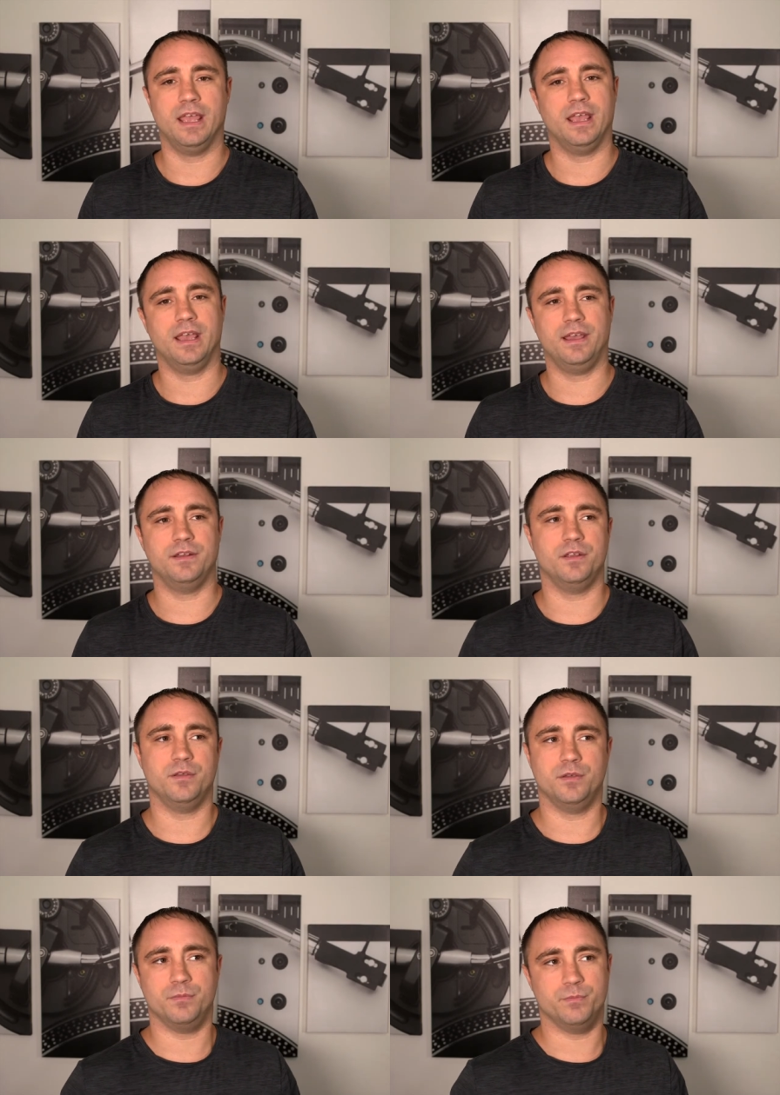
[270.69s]
and
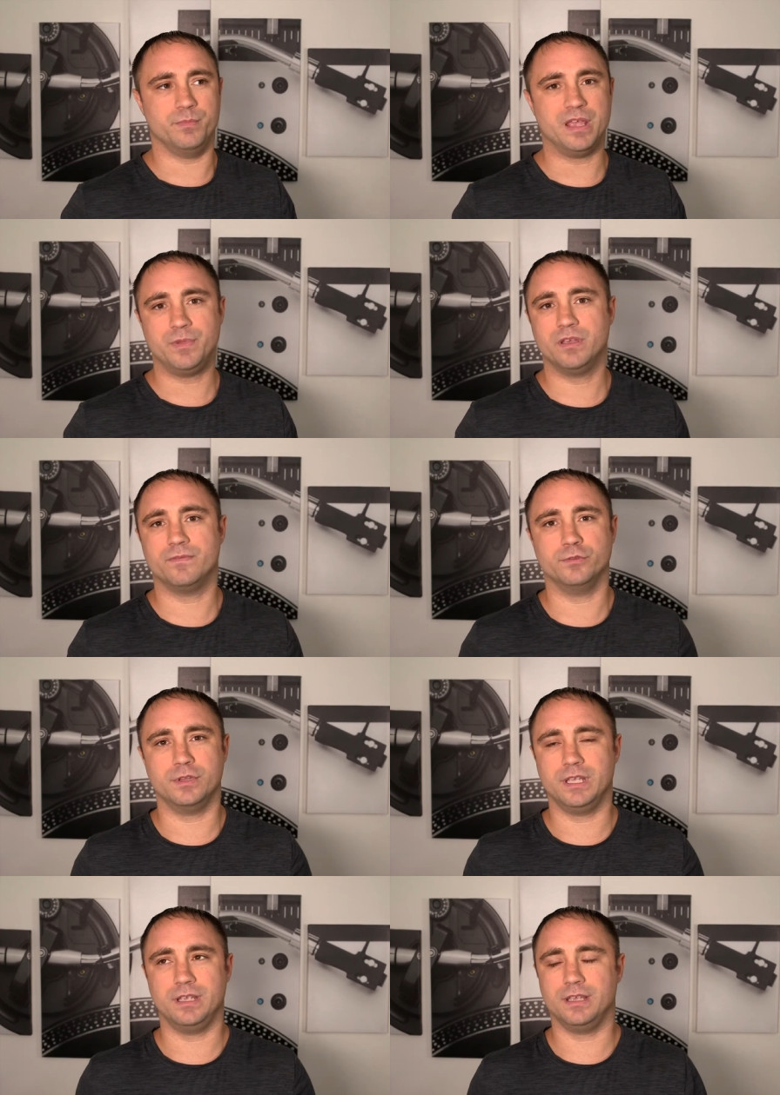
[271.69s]
maybe if
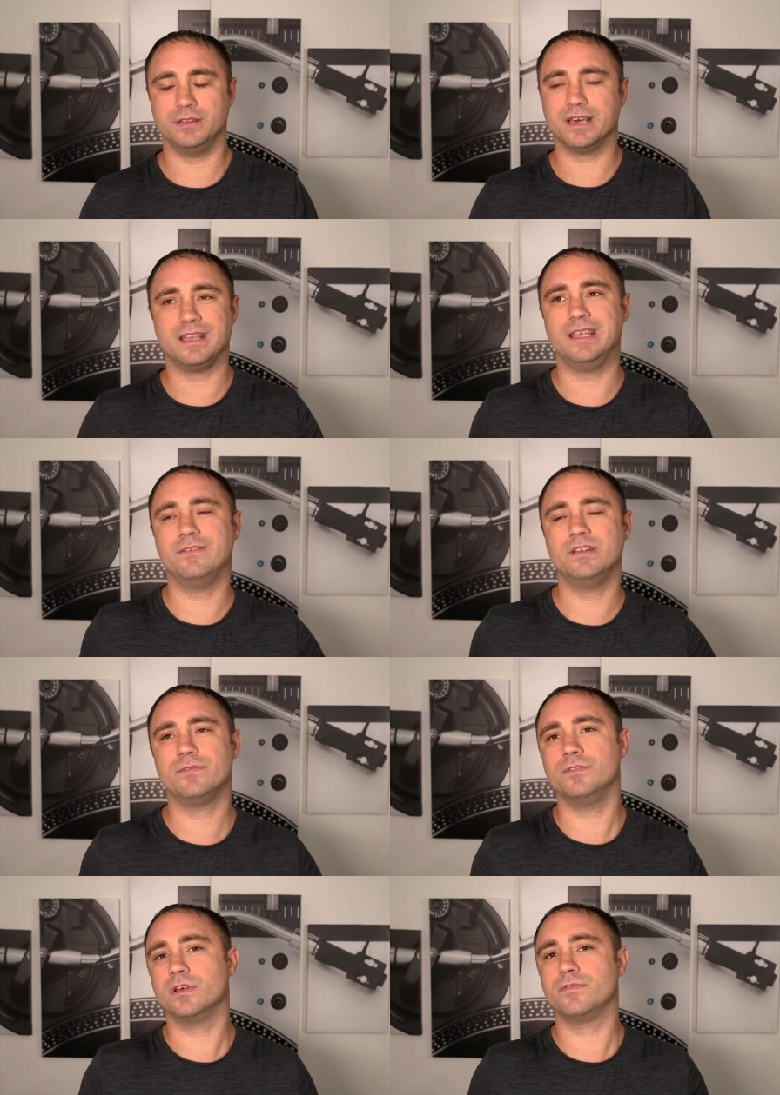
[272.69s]
not even
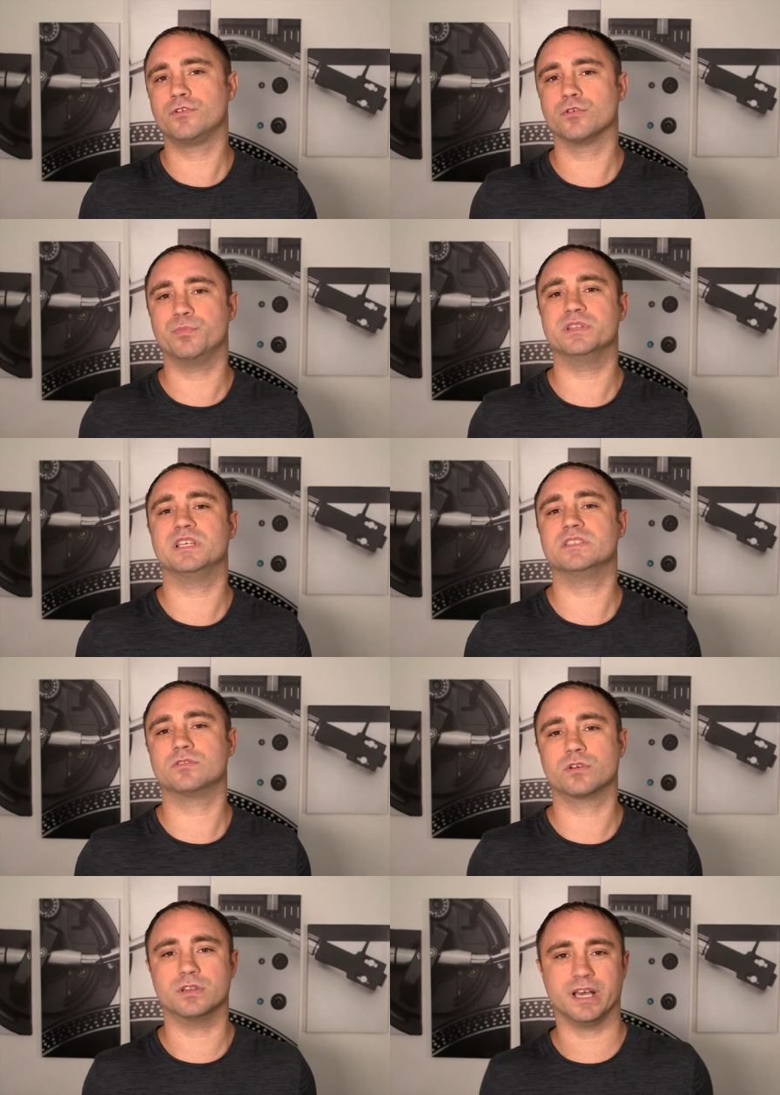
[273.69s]
if none of your
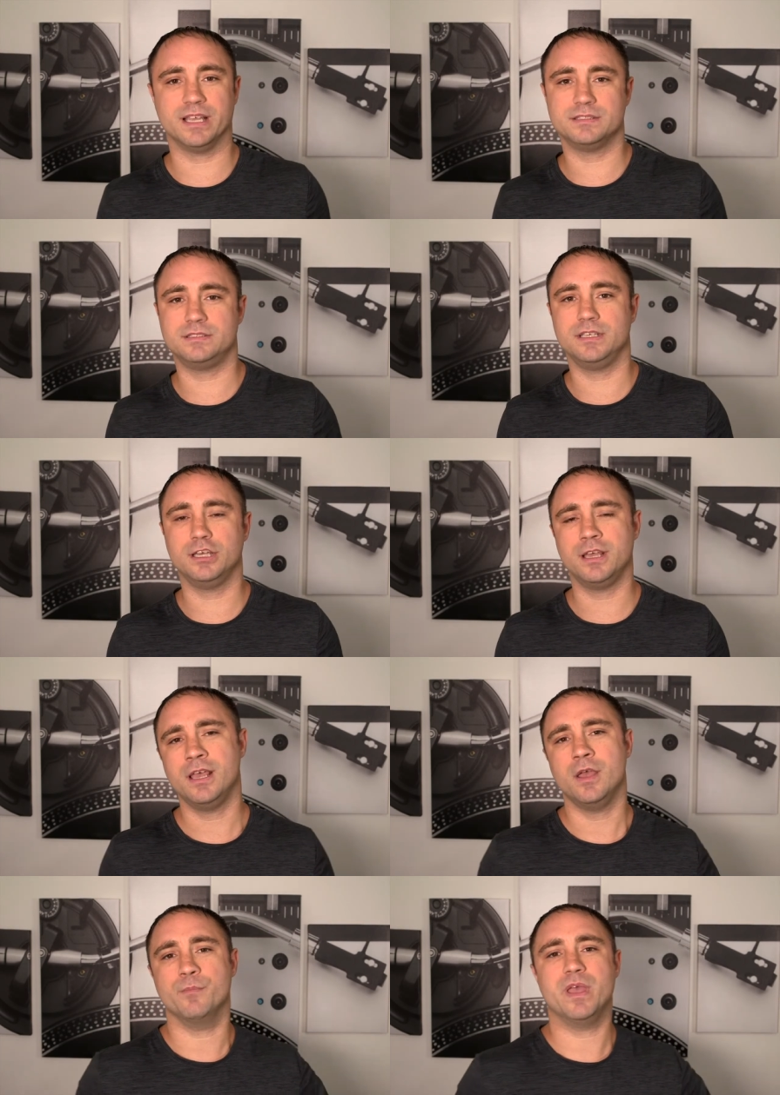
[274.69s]
potential clients see it,
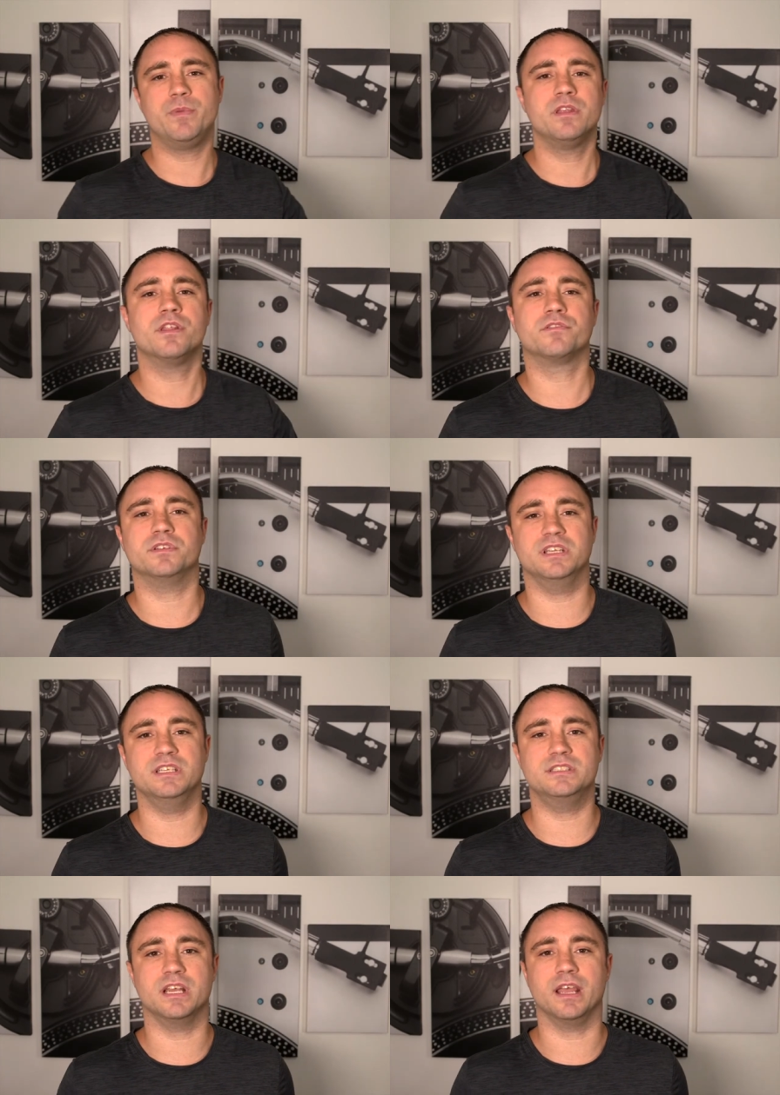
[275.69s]
maybe another
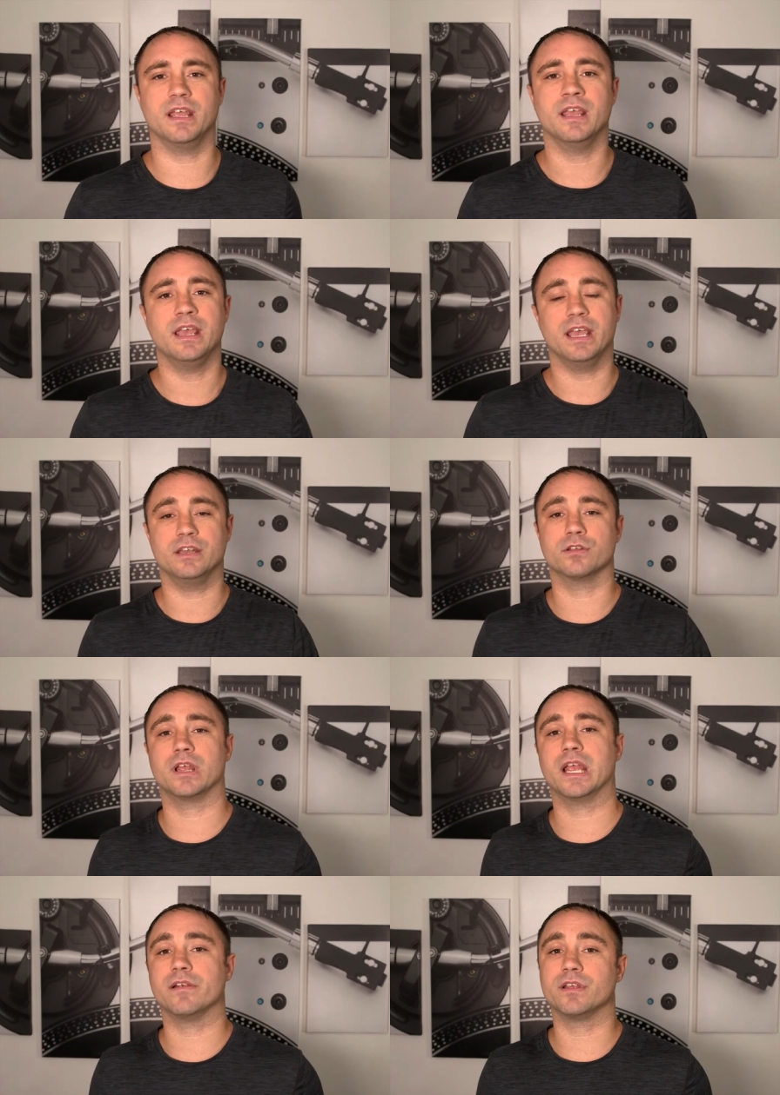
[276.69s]
DJ in your
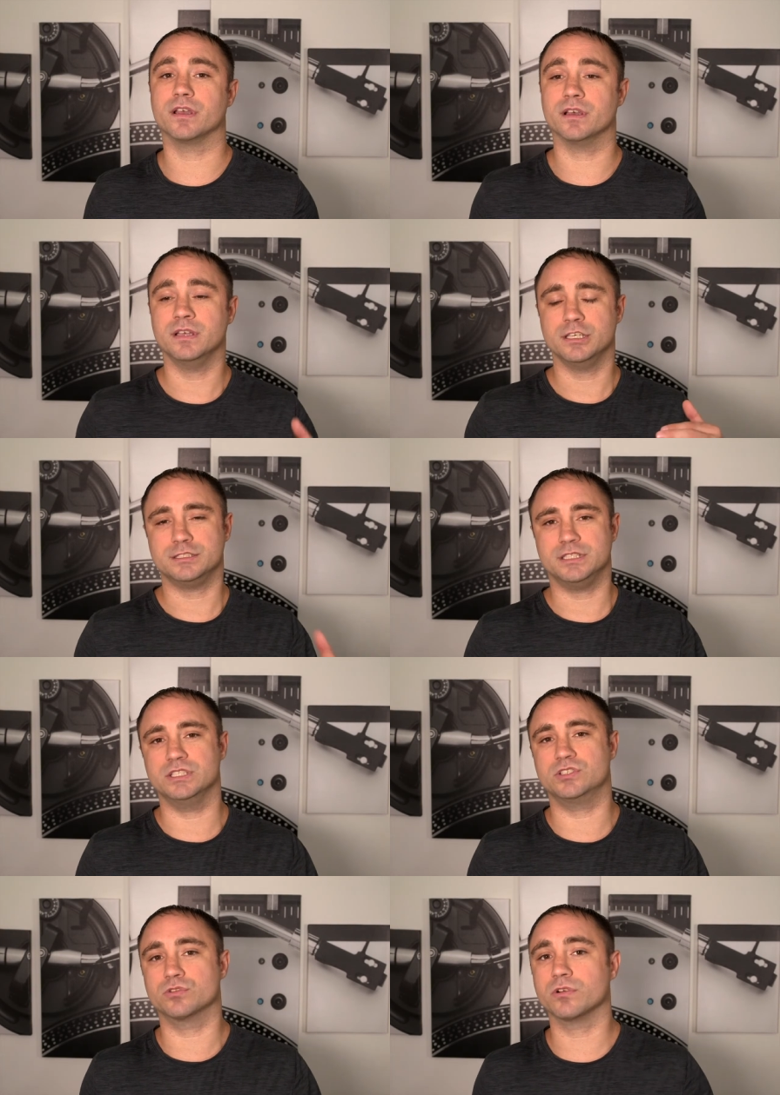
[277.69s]
area
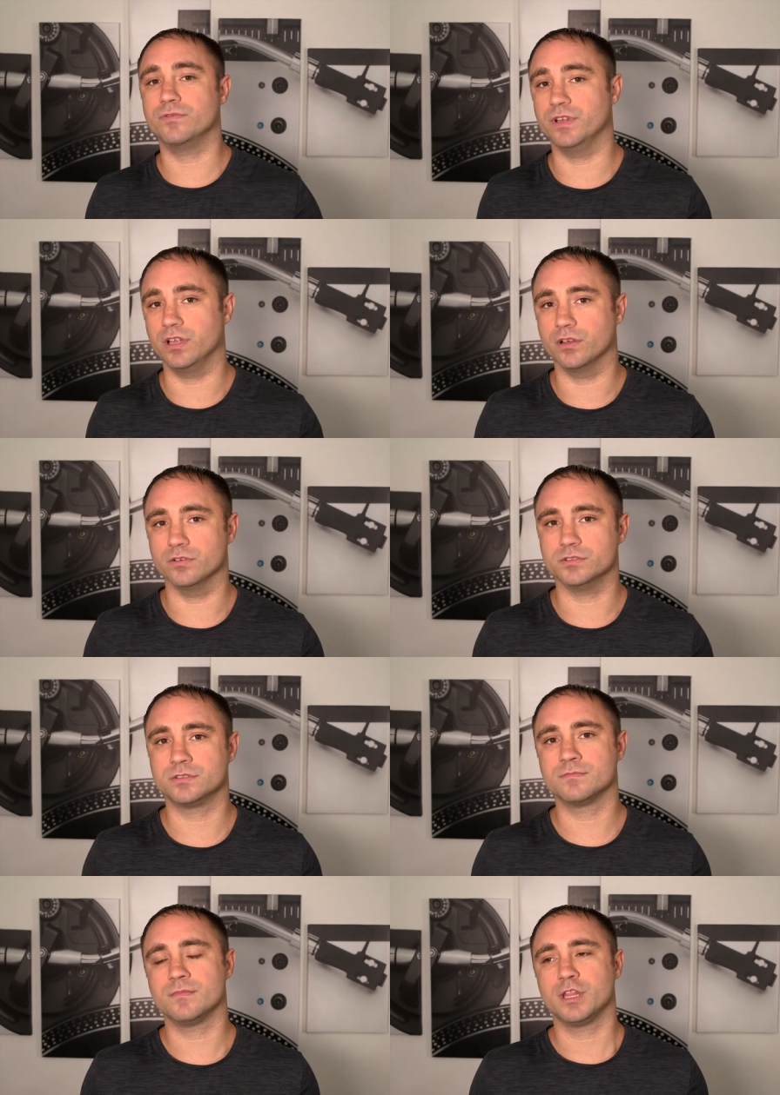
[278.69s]
sees your videos